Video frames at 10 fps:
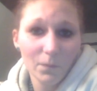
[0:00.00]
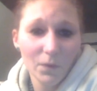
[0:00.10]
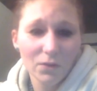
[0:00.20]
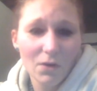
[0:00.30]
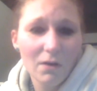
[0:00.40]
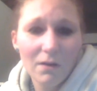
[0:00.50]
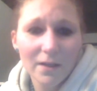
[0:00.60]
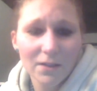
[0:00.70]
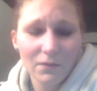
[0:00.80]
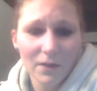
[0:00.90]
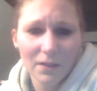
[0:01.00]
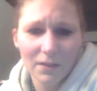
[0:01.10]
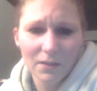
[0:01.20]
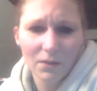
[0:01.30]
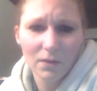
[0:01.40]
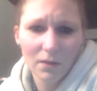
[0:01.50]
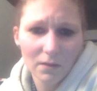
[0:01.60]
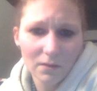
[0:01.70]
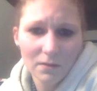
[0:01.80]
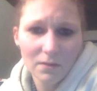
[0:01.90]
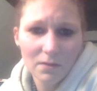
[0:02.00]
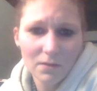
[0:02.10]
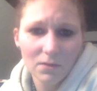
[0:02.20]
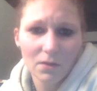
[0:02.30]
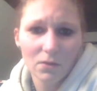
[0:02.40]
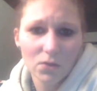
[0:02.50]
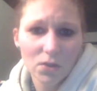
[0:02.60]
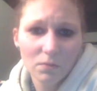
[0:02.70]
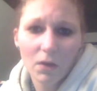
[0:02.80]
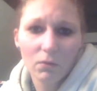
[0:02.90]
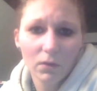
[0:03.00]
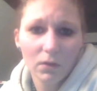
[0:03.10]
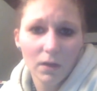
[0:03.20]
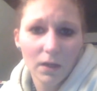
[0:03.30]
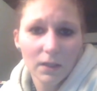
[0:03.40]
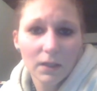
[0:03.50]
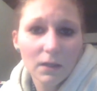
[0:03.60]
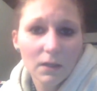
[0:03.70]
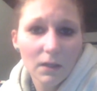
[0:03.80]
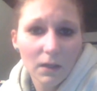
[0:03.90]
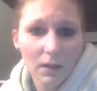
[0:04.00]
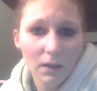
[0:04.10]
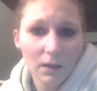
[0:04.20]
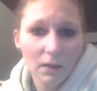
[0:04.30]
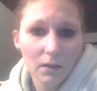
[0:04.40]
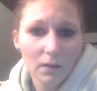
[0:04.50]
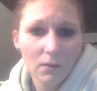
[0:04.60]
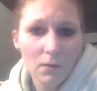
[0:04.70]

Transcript: There's all kinds of ideas out there. So just make a really good idea and